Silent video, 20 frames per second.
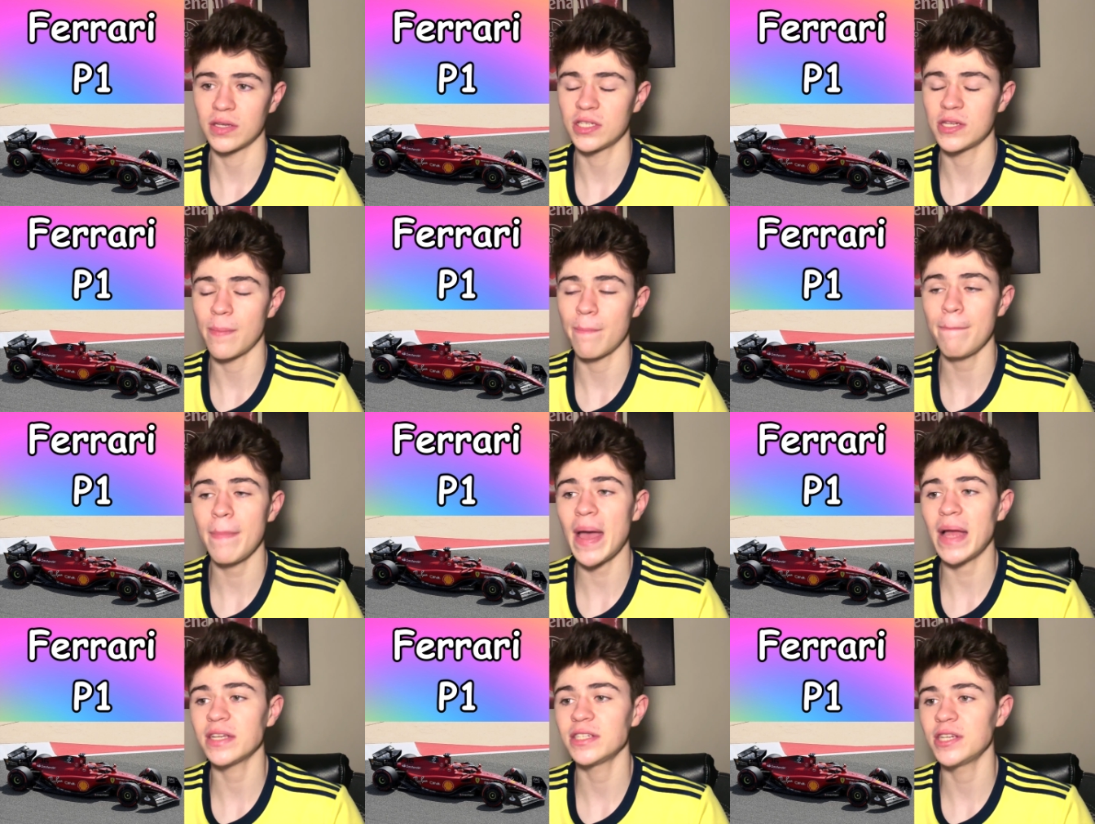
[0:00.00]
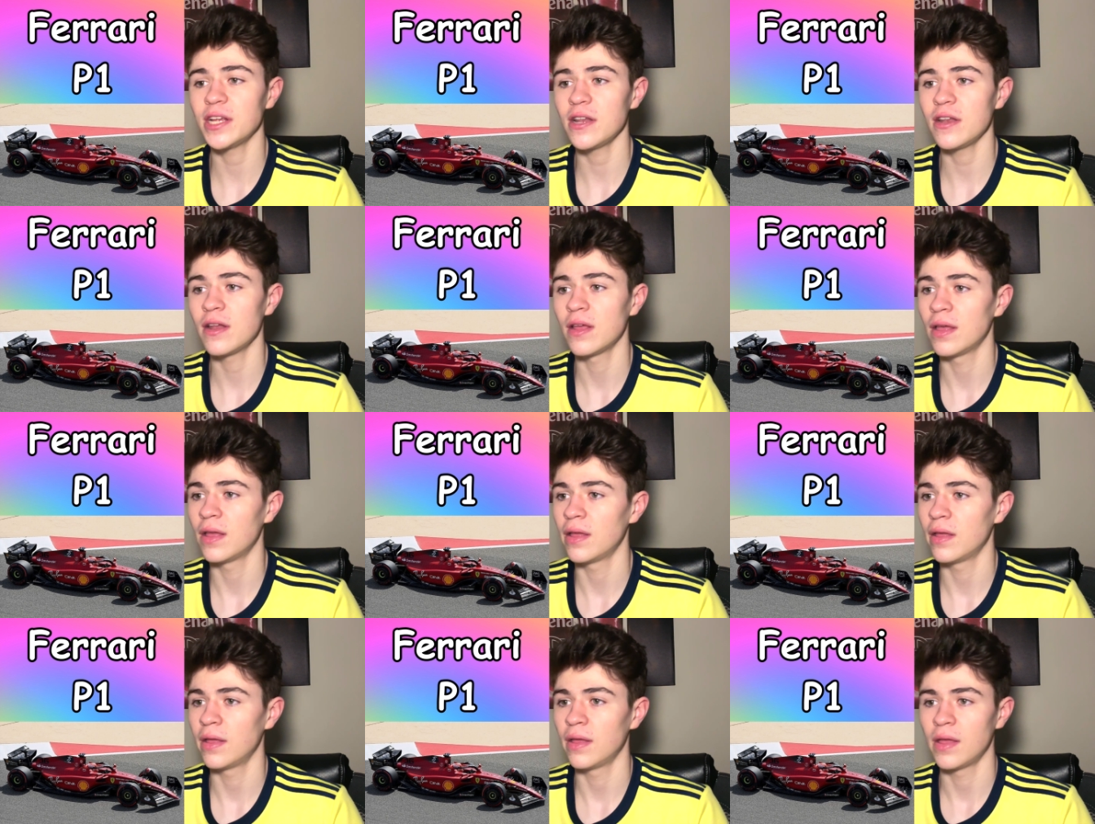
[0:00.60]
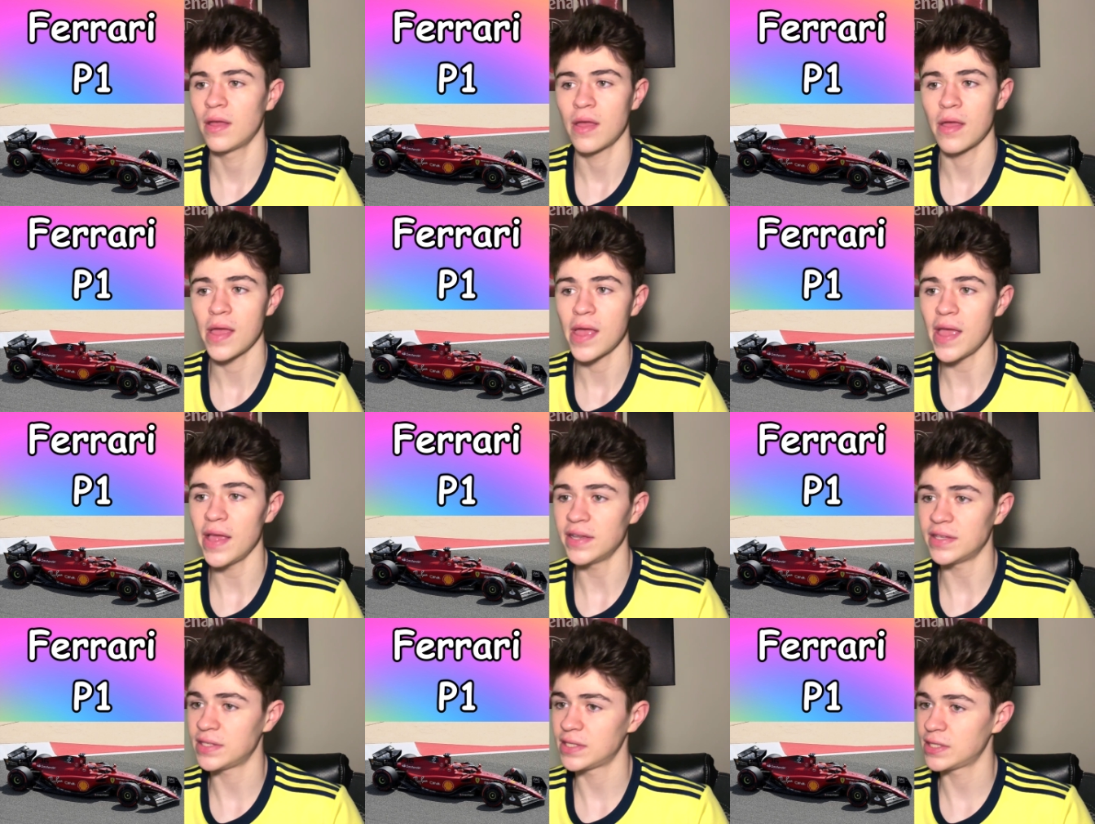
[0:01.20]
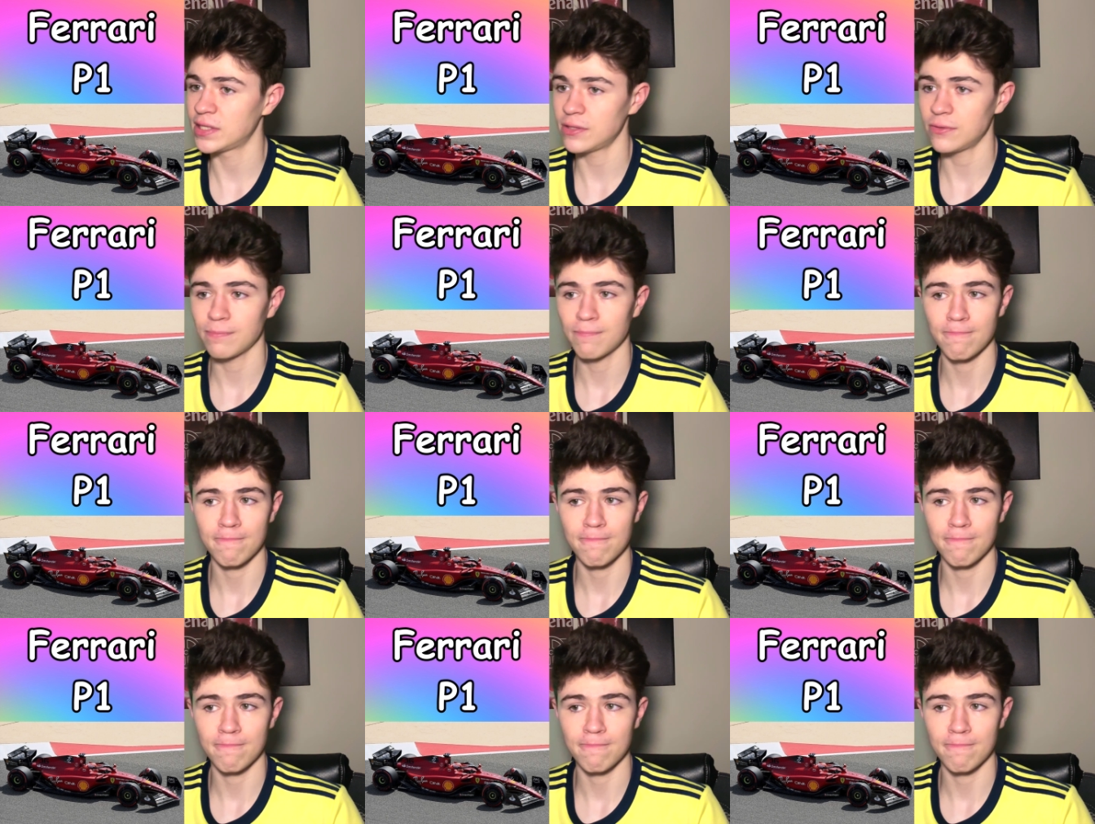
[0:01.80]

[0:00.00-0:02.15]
to match it. It's